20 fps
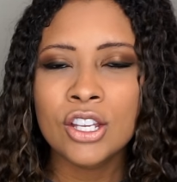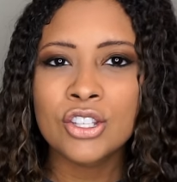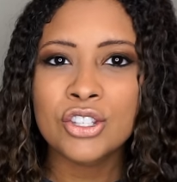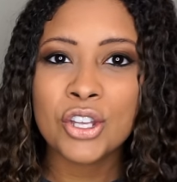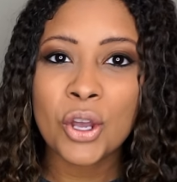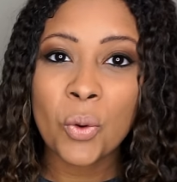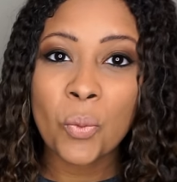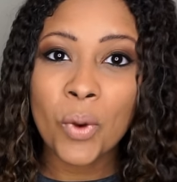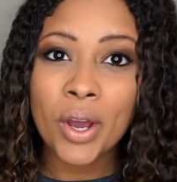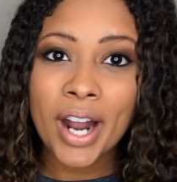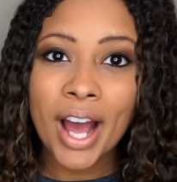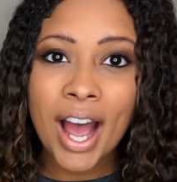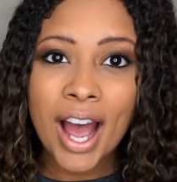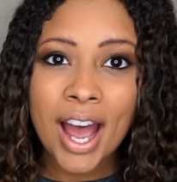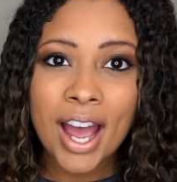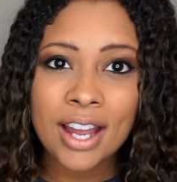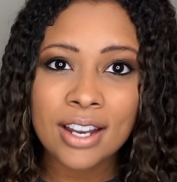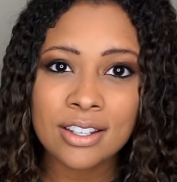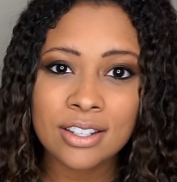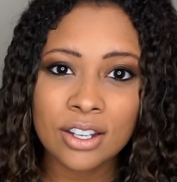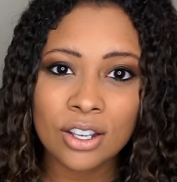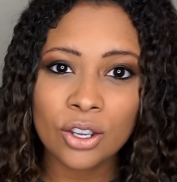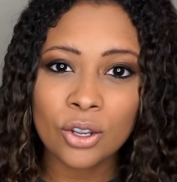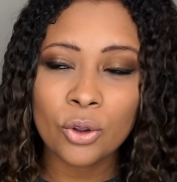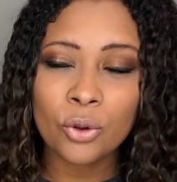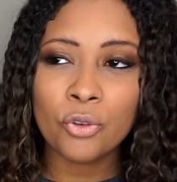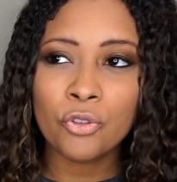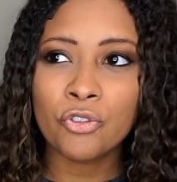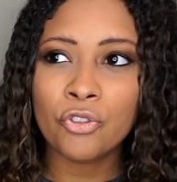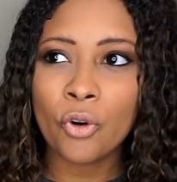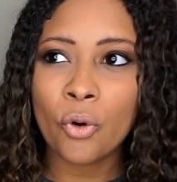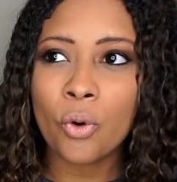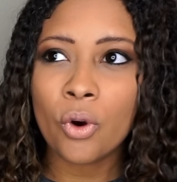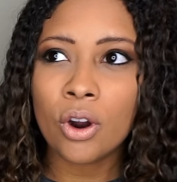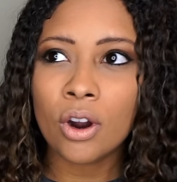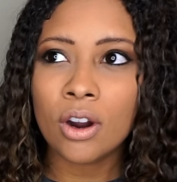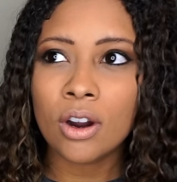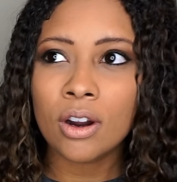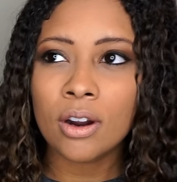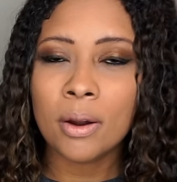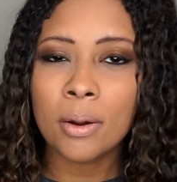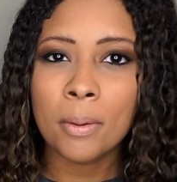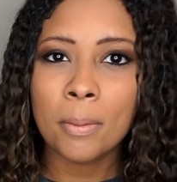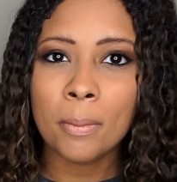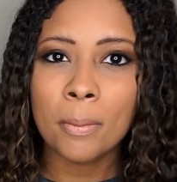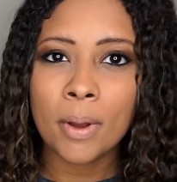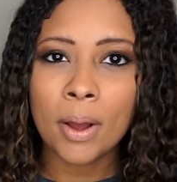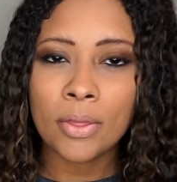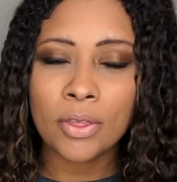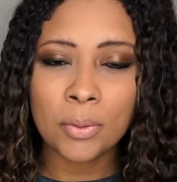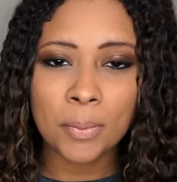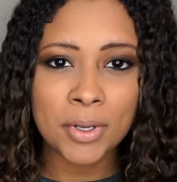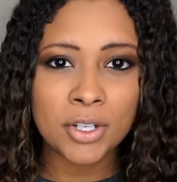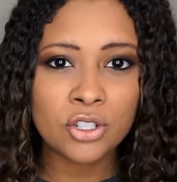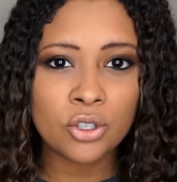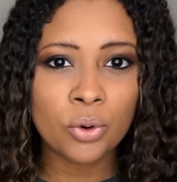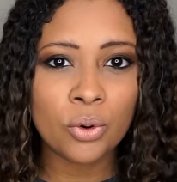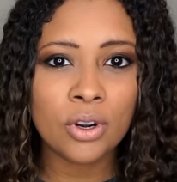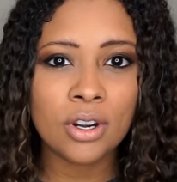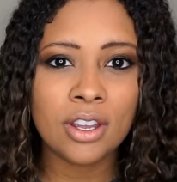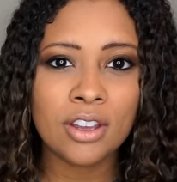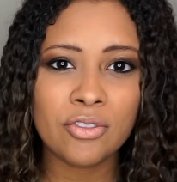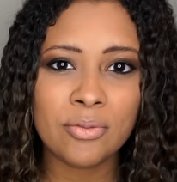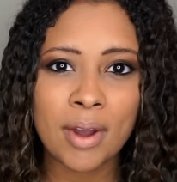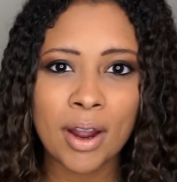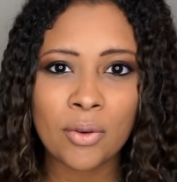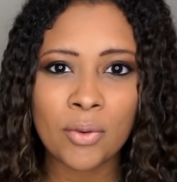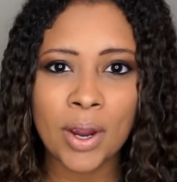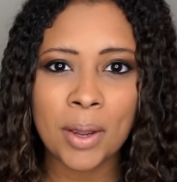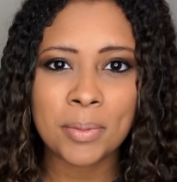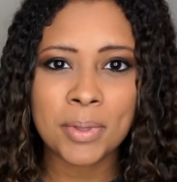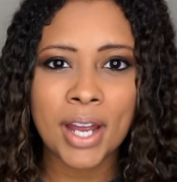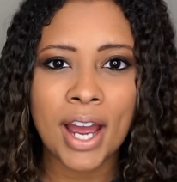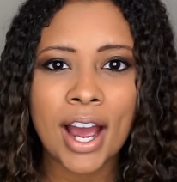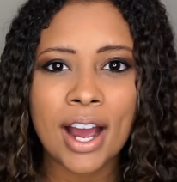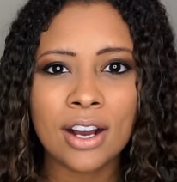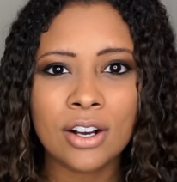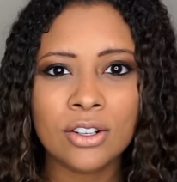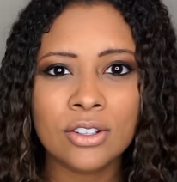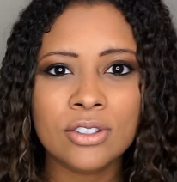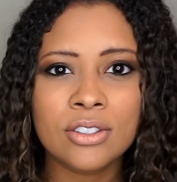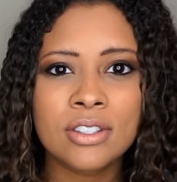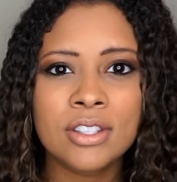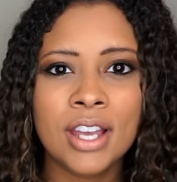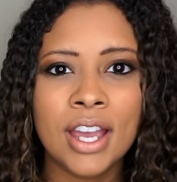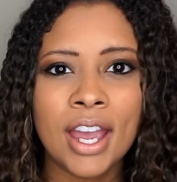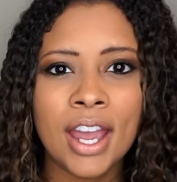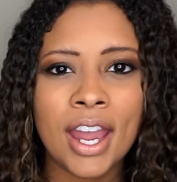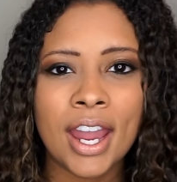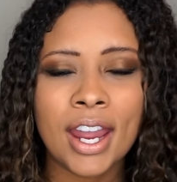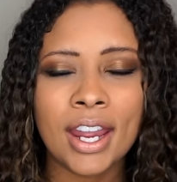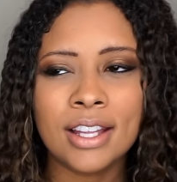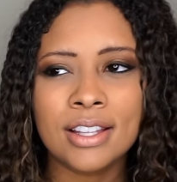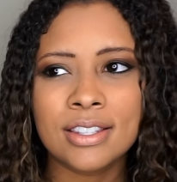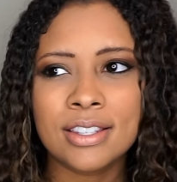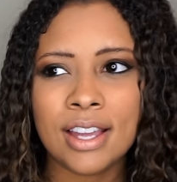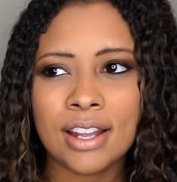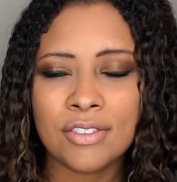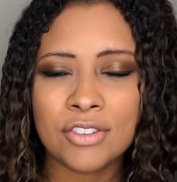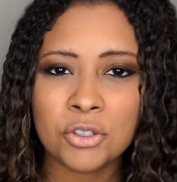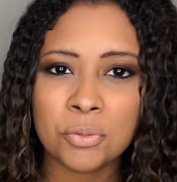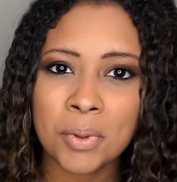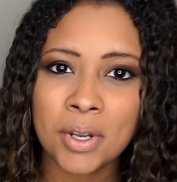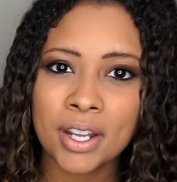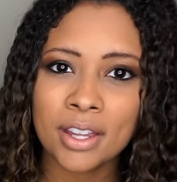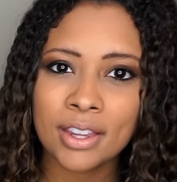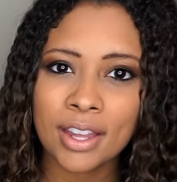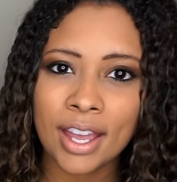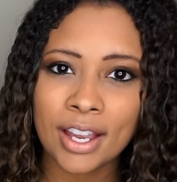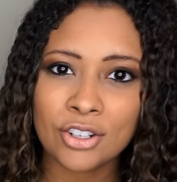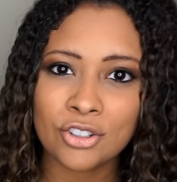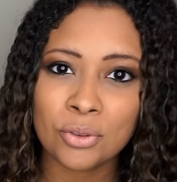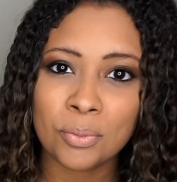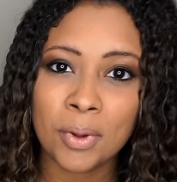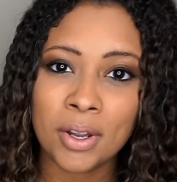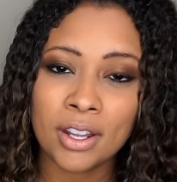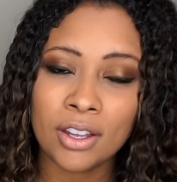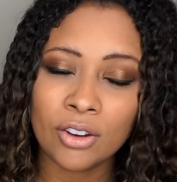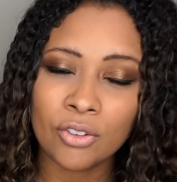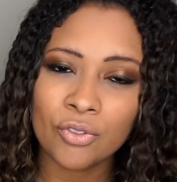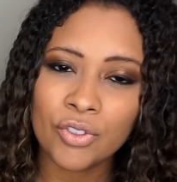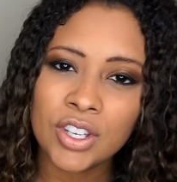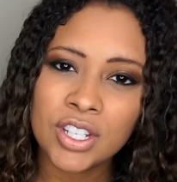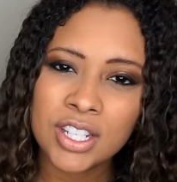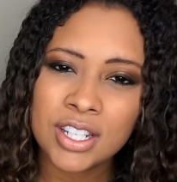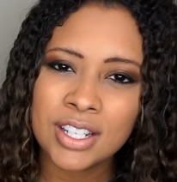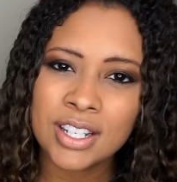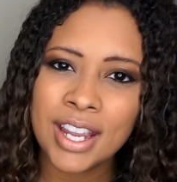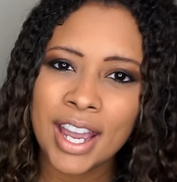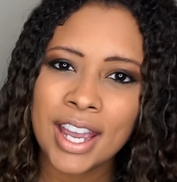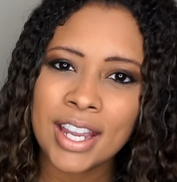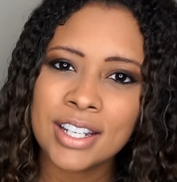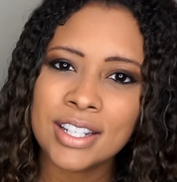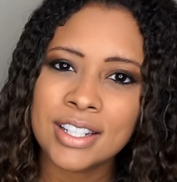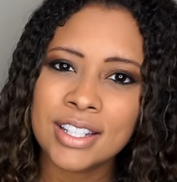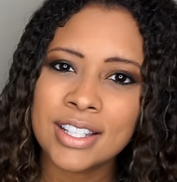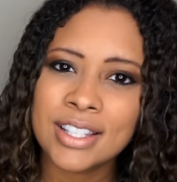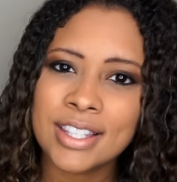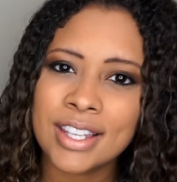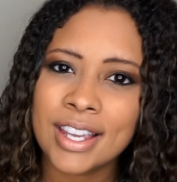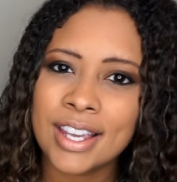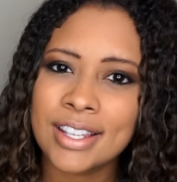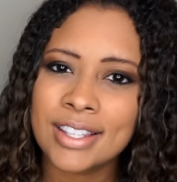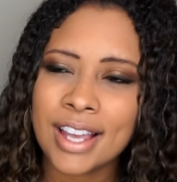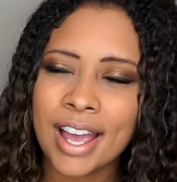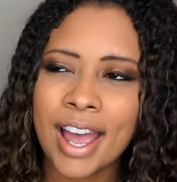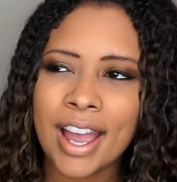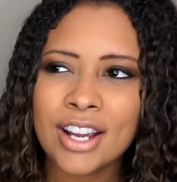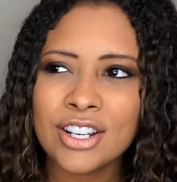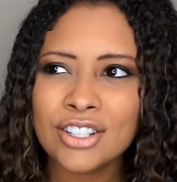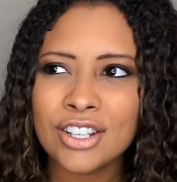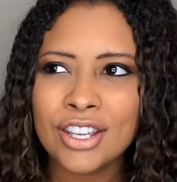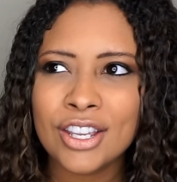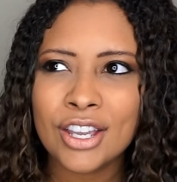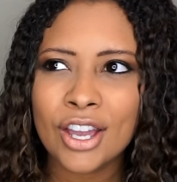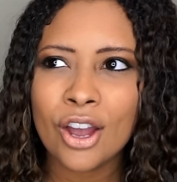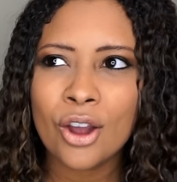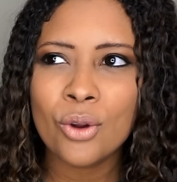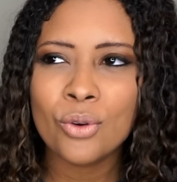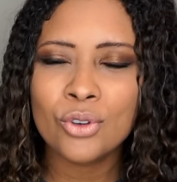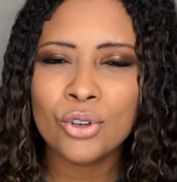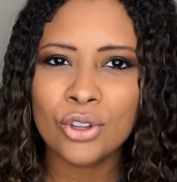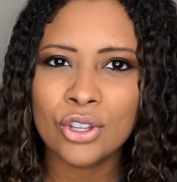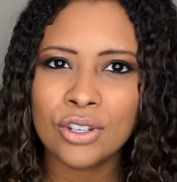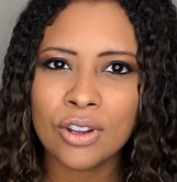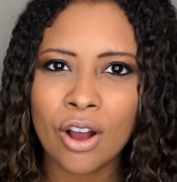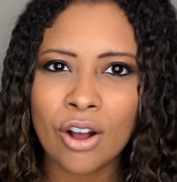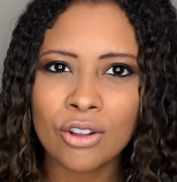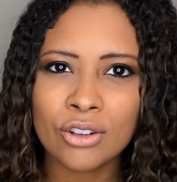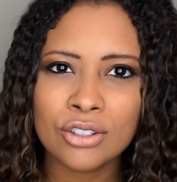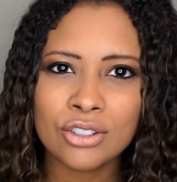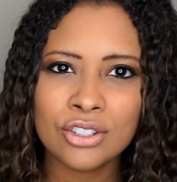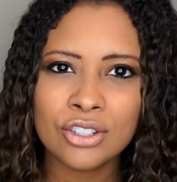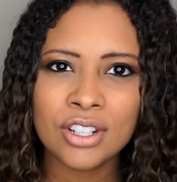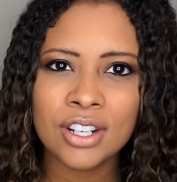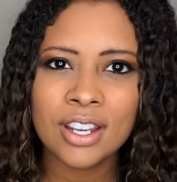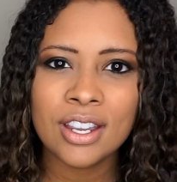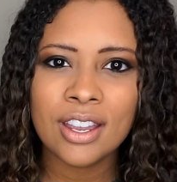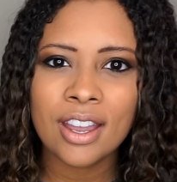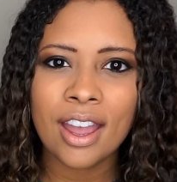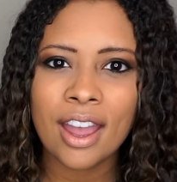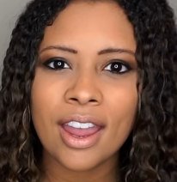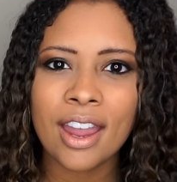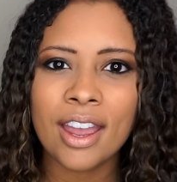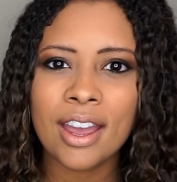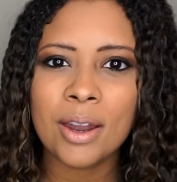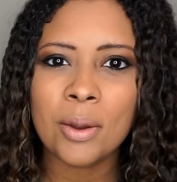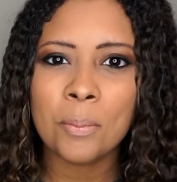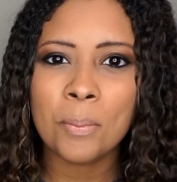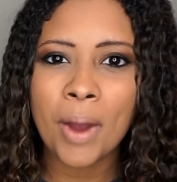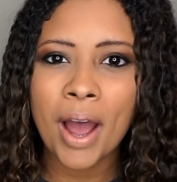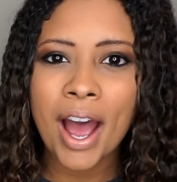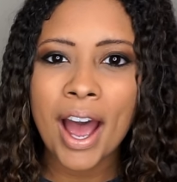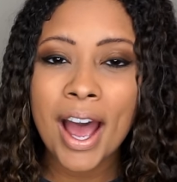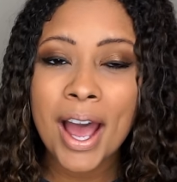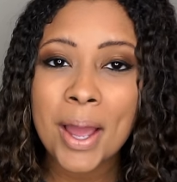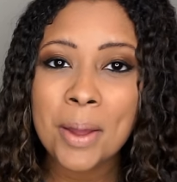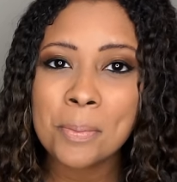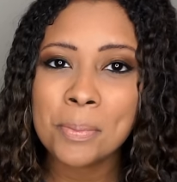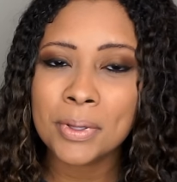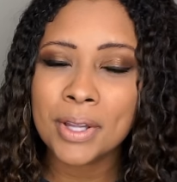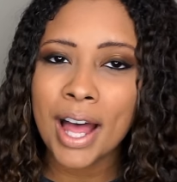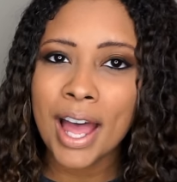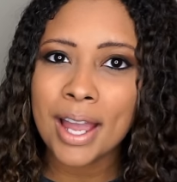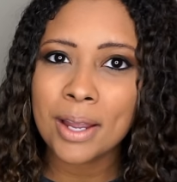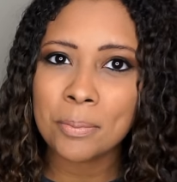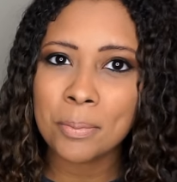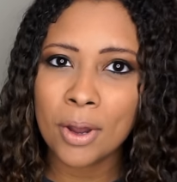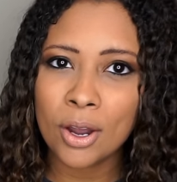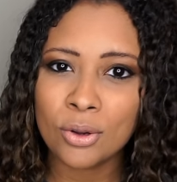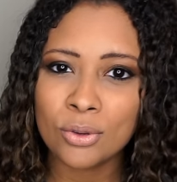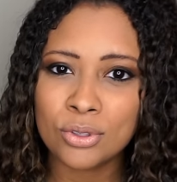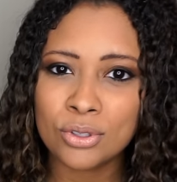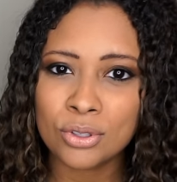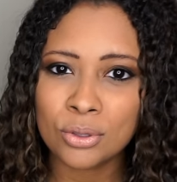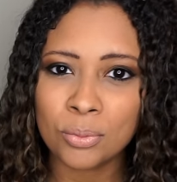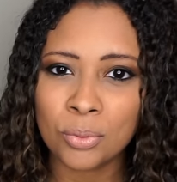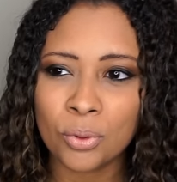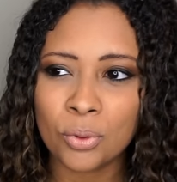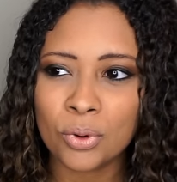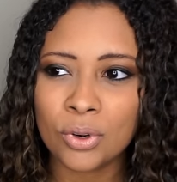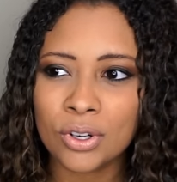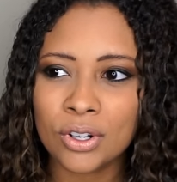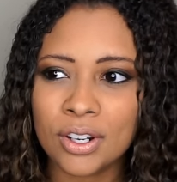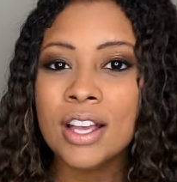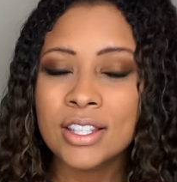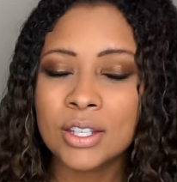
So what I do for the majority of my reptiles instead of spending the extra money on vision cages is I actually go to the Dollar Tree and buy black poster board.